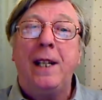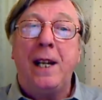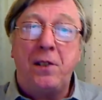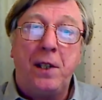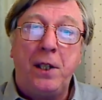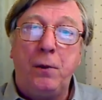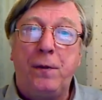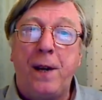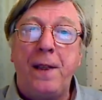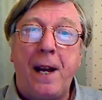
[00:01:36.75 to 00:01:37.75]
Yes, you'll
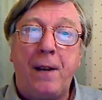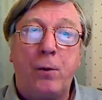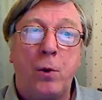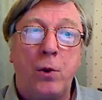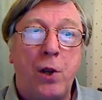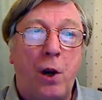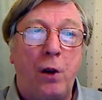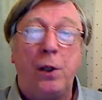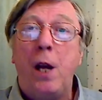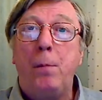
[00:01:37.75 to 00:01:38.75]
find that, of course,
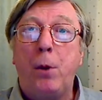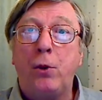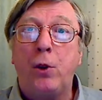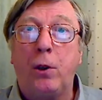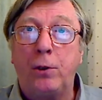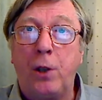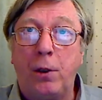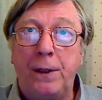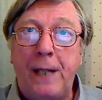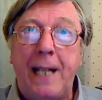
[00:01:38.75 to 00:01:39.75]
on
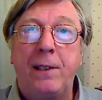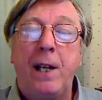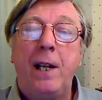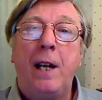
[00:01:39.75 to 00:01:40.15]
podshop.net